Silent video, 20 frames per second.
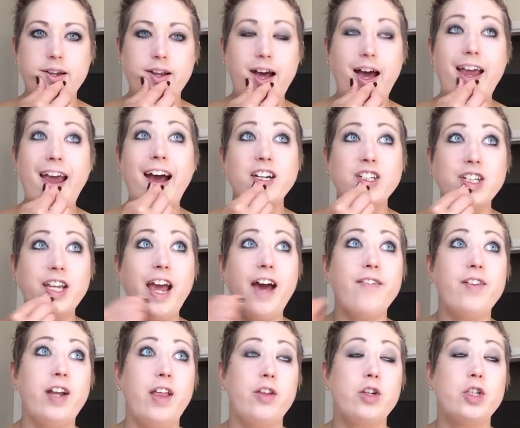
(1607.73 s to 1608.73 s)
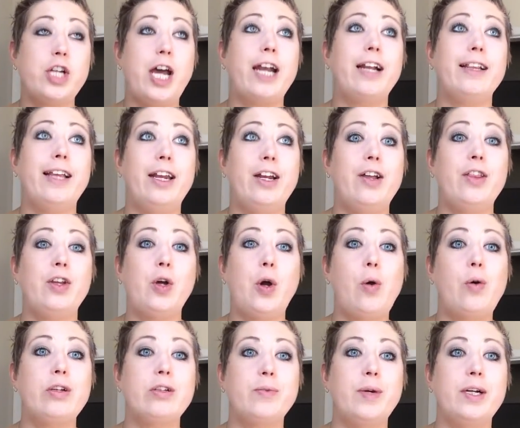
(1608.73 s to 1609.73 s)
I actually have another chatelaine on the
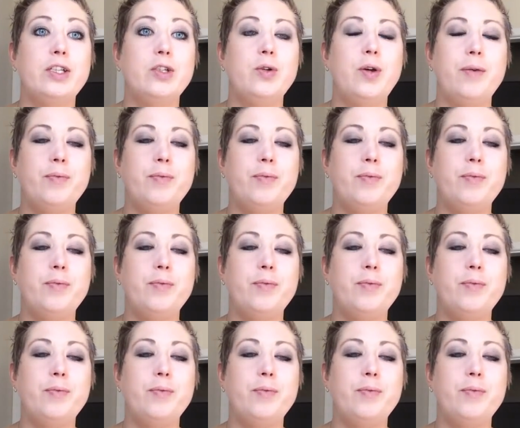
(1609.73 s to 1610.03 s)
go as well too.